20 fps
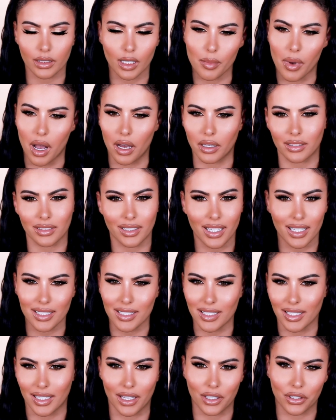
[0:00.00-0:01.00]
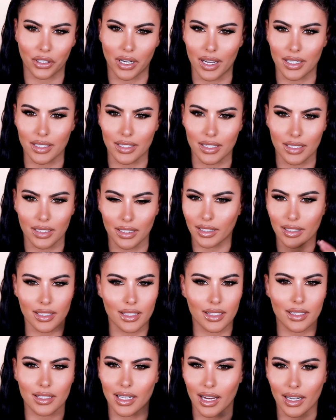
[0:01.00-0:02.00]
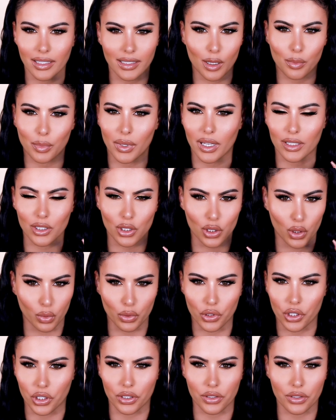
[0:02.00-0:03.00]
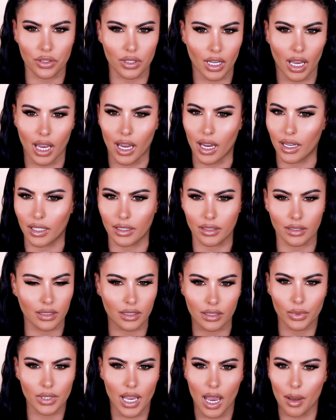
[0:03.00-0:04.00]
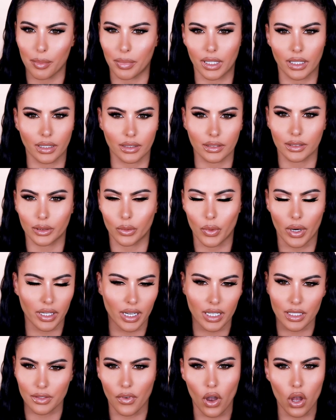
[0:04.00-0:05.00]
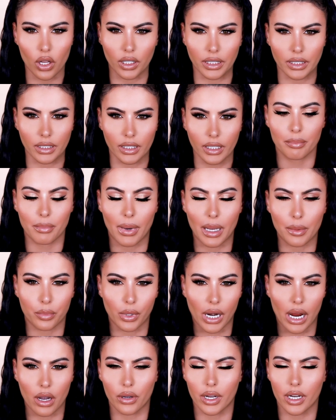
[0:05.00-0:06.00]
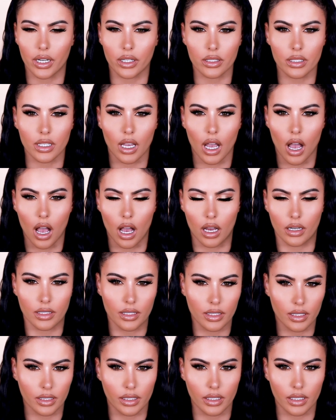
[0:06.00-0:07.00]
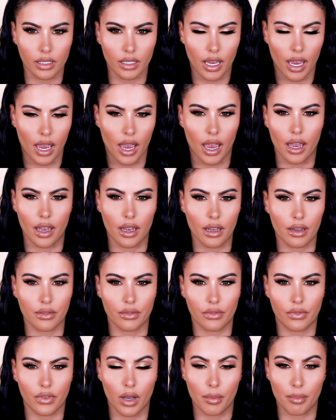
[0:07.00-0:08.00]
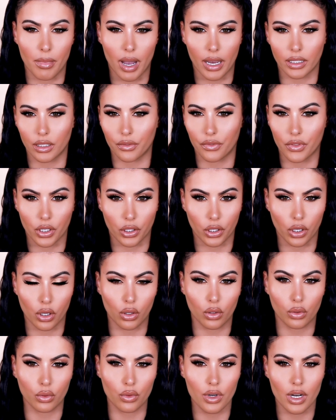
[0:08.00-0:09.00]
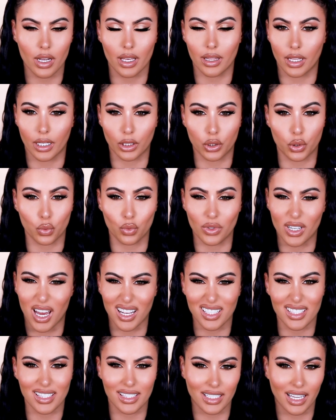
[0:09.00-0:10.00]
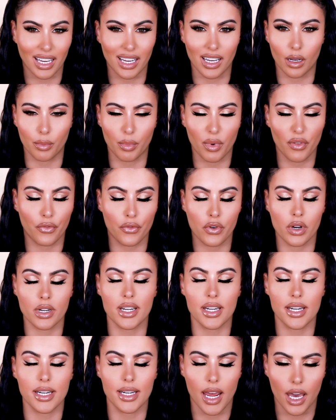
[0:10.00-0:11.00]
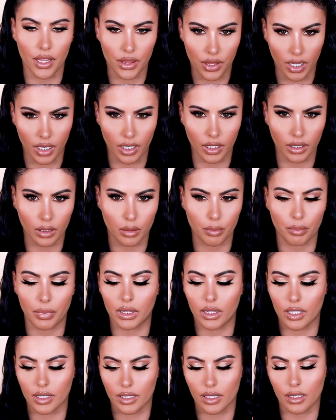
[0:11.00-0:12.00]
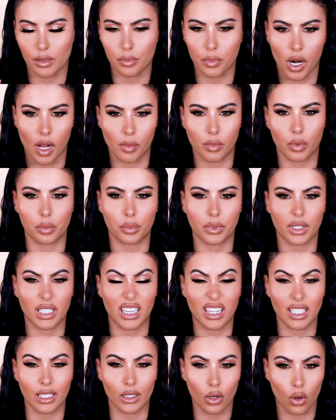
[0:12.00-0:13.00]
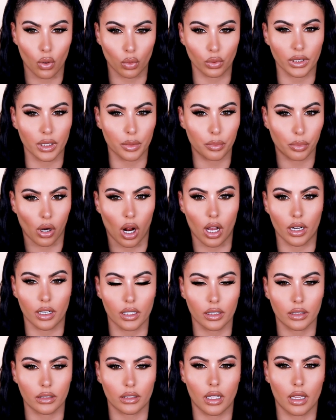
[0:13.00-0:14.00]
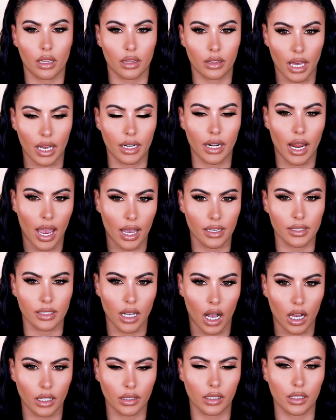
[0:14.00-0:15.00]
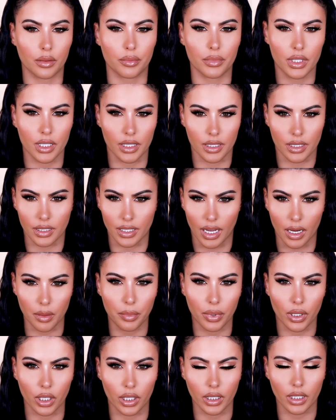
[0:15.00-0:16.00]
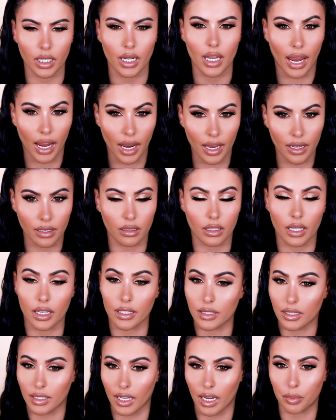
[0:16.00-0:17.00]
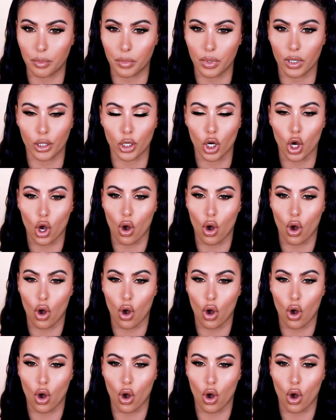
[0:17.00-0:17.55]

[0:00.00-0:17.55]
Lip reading: Come on, get it together, guys. Let's stand up like soldiers. And what's happening? Why are you guys falling? My brow hairs honestly have a mind of their own. They do not stay up for nothing, but this is probably the only product that has gotten them to stay put, and they stay put